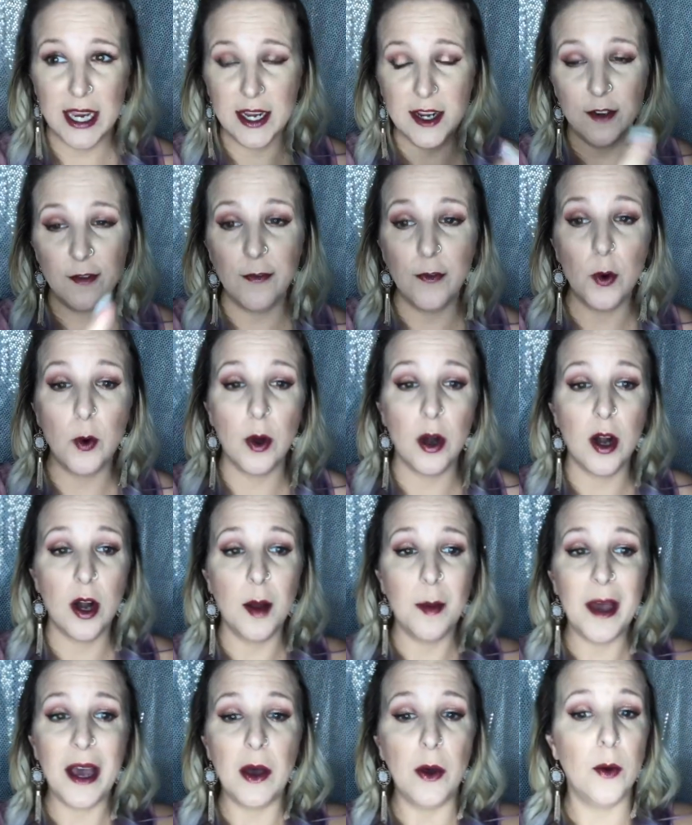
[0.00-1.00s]
for
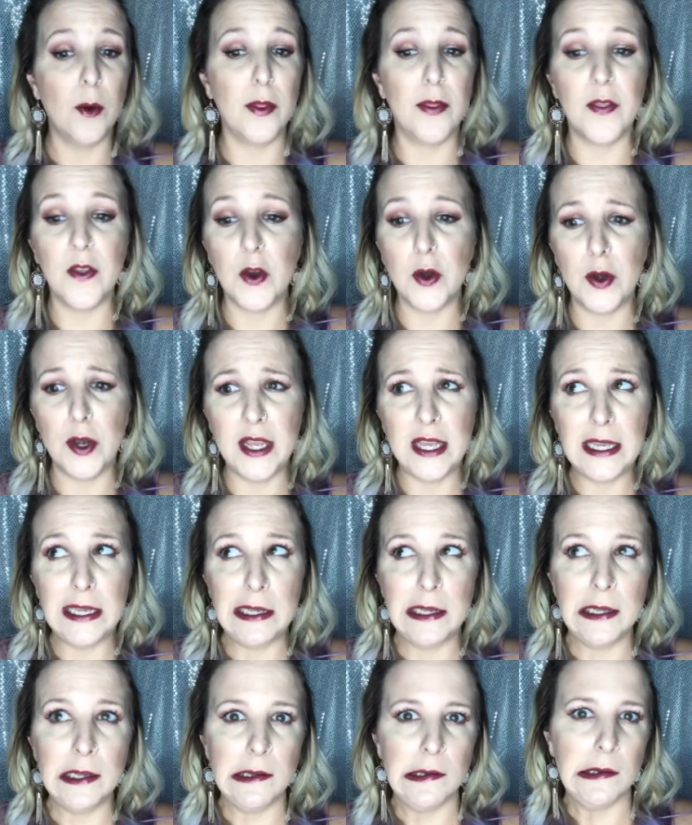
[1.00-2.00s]
about $30
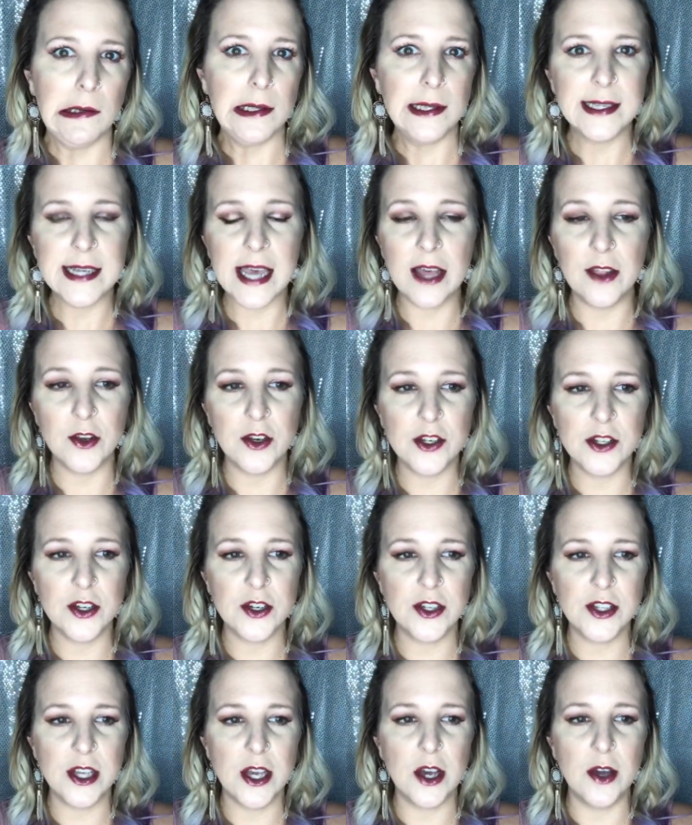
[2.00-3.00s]
or
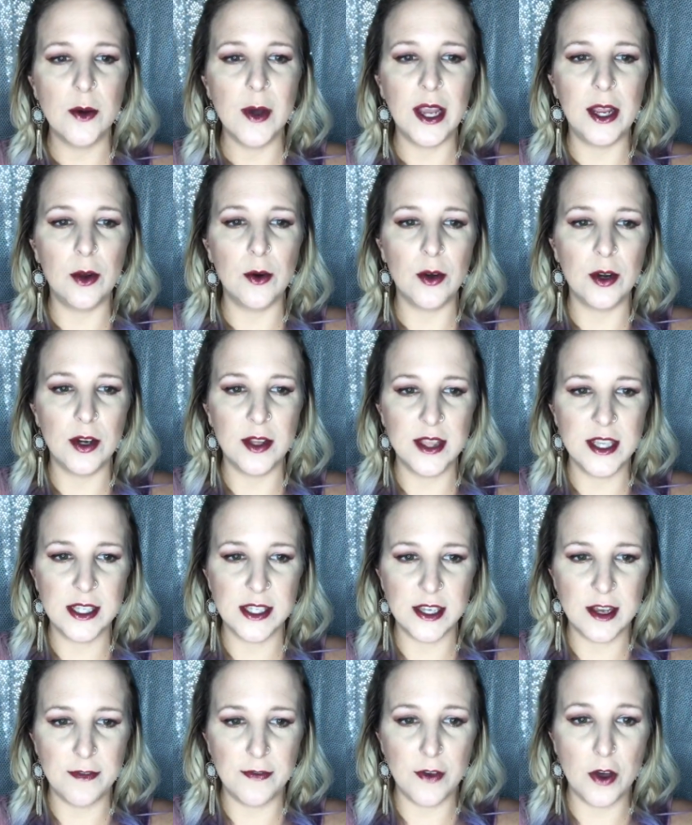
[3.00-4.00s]
so. I ordered the
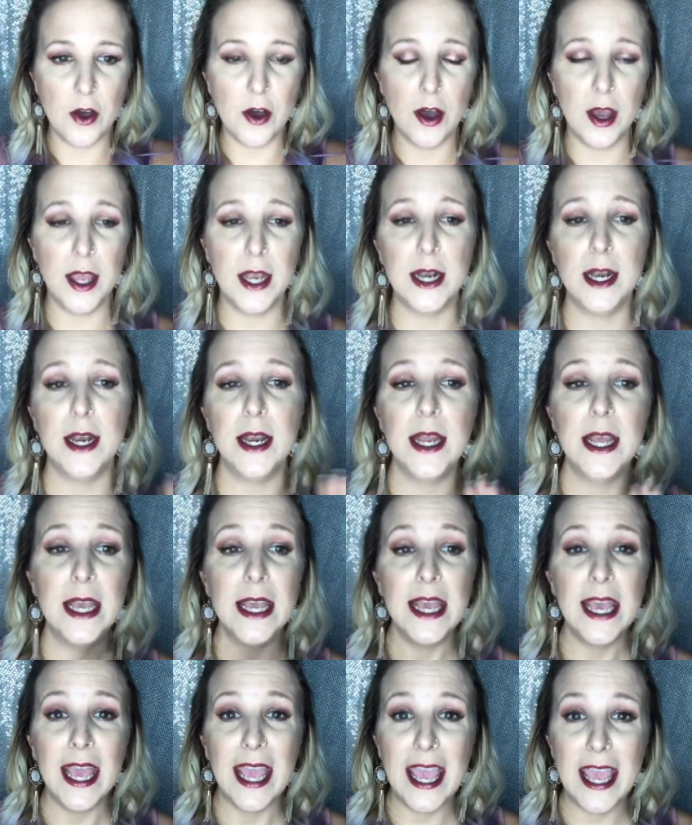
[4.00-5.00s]
stuff on
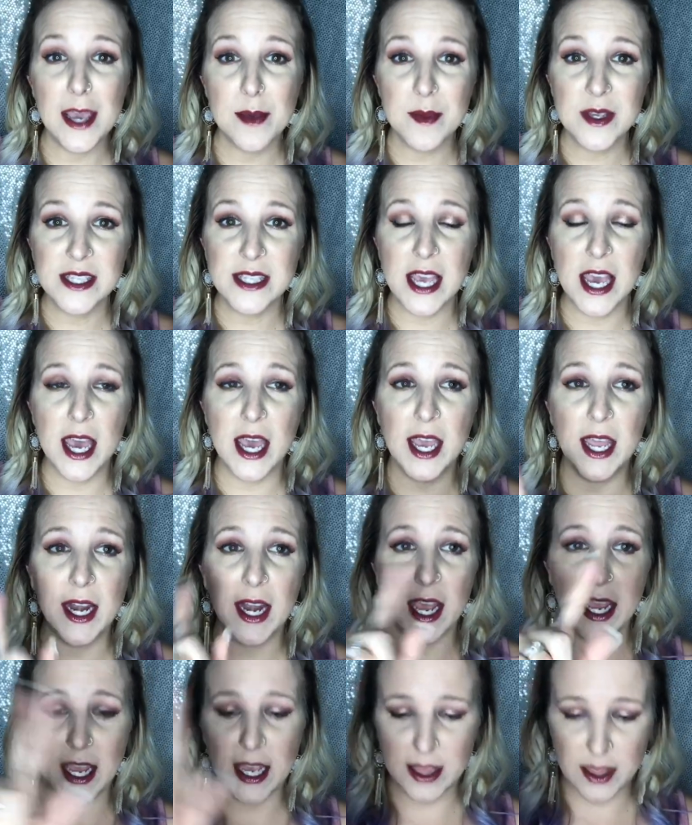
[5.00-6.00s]
Amazon. I
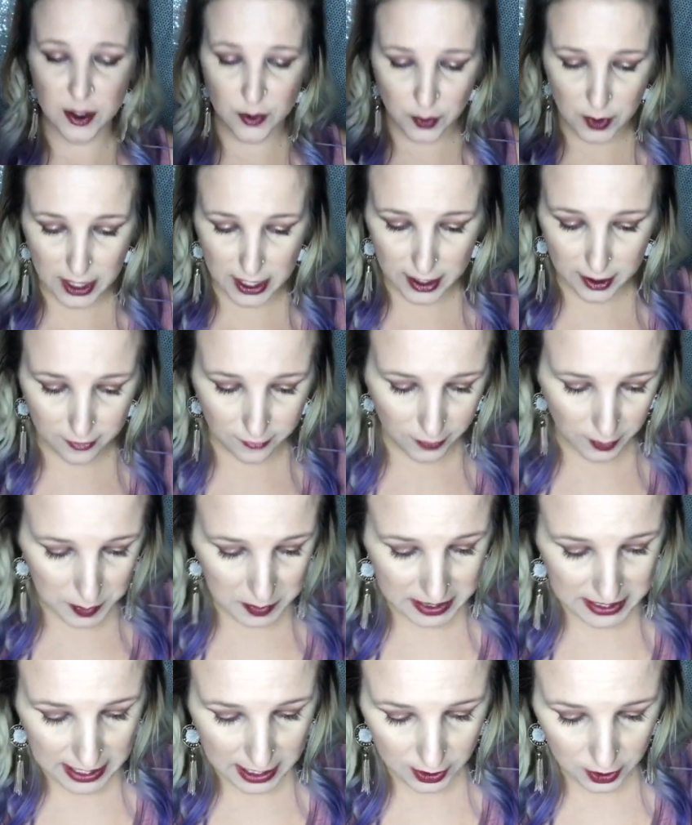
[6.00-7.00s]
got the ring from the
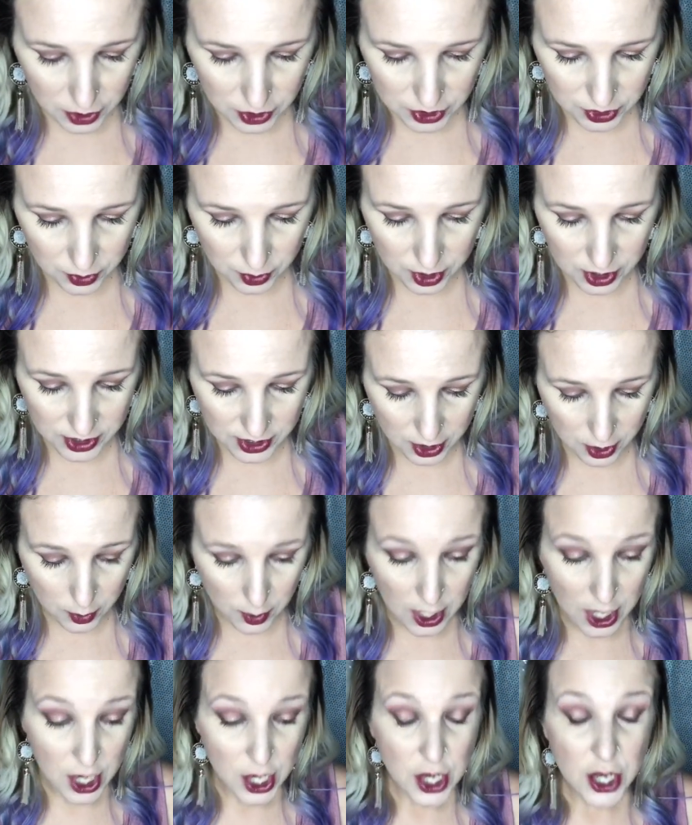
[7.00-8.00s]
dollar store. So
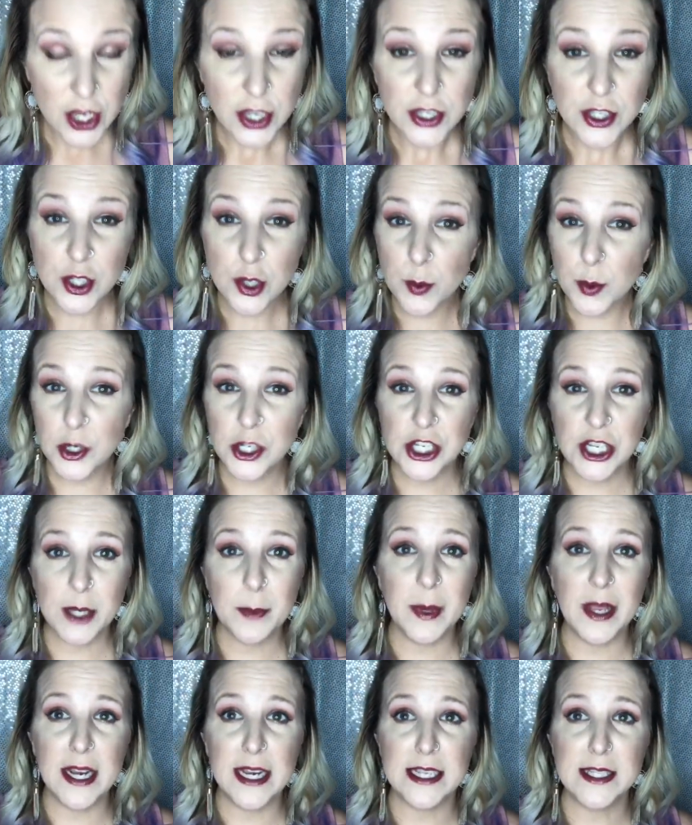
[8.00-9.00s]
super cheap,
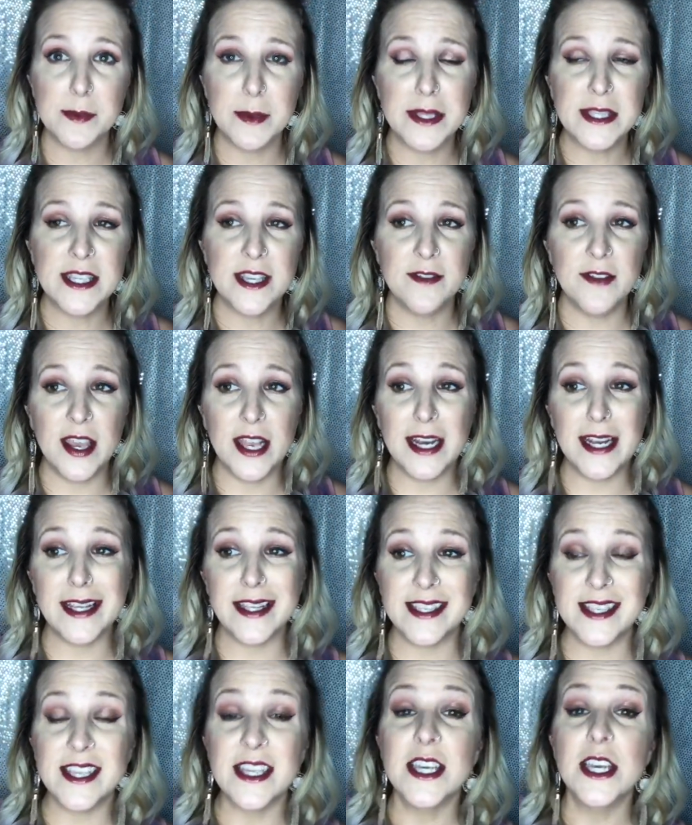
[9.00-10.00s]
inexpensive, and
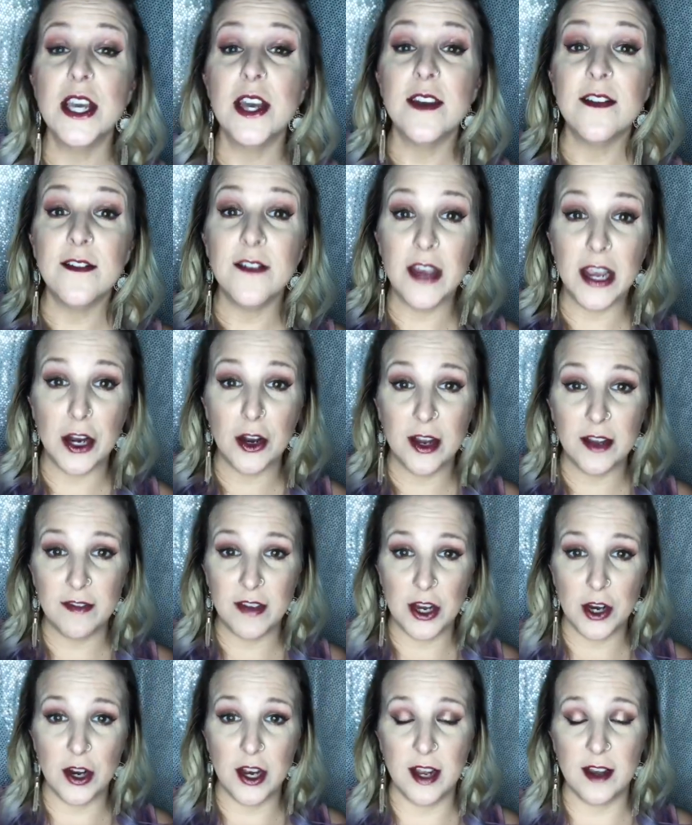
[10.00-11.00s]
it's very,
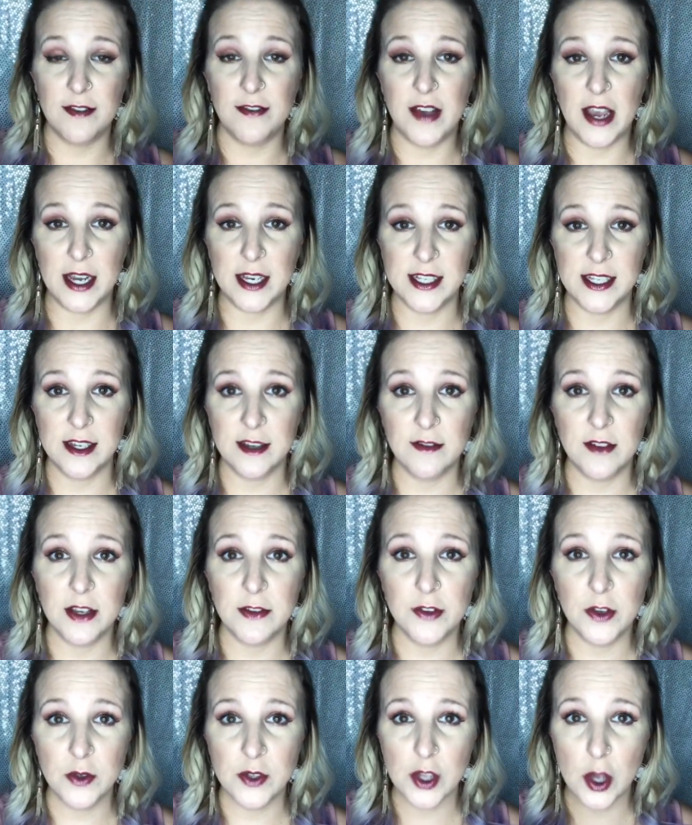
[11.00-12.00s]
very effective. If
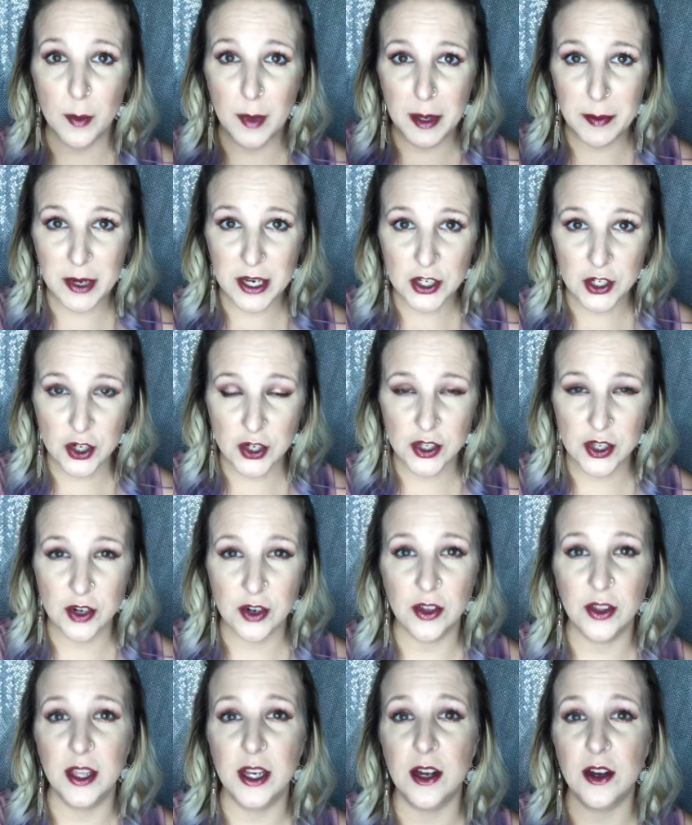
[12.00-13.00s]
you saw my pictures
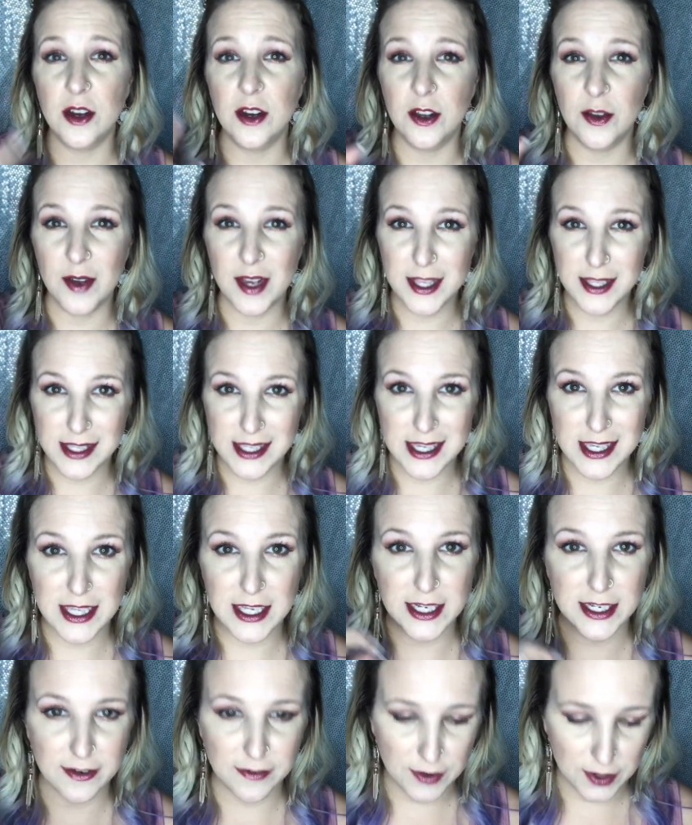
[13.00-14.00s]
earlier, you can see the
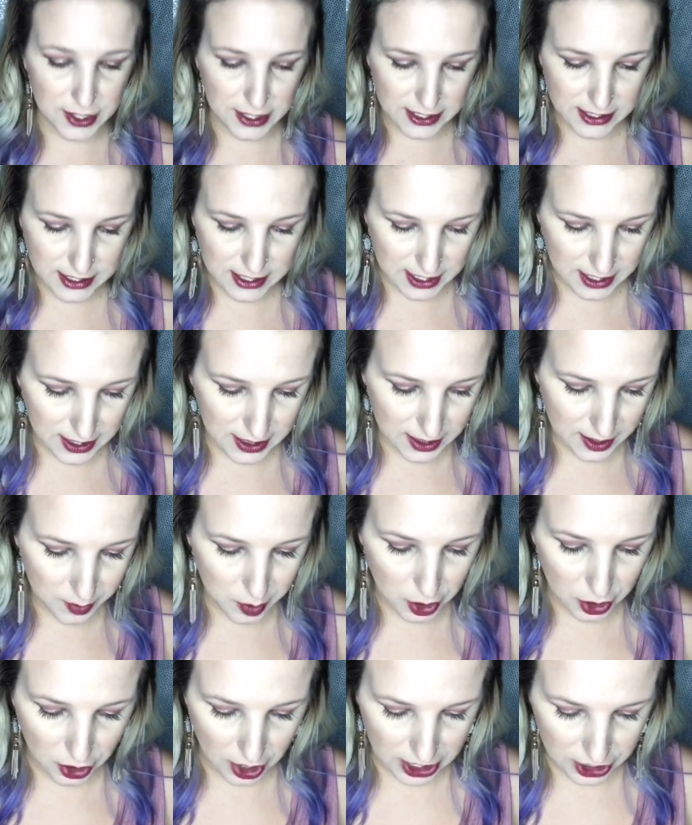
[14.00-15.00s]
difference in the
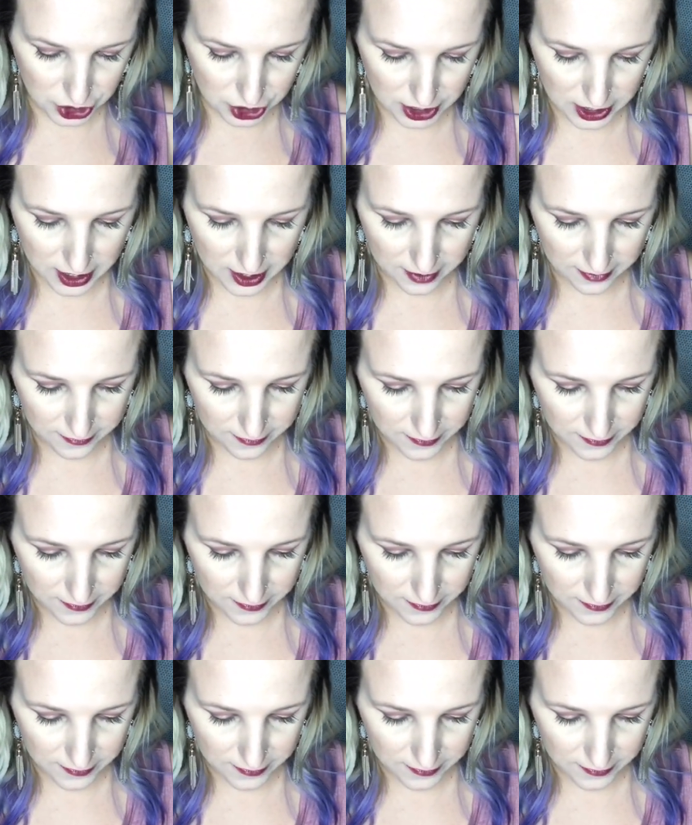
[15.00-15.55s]
progression of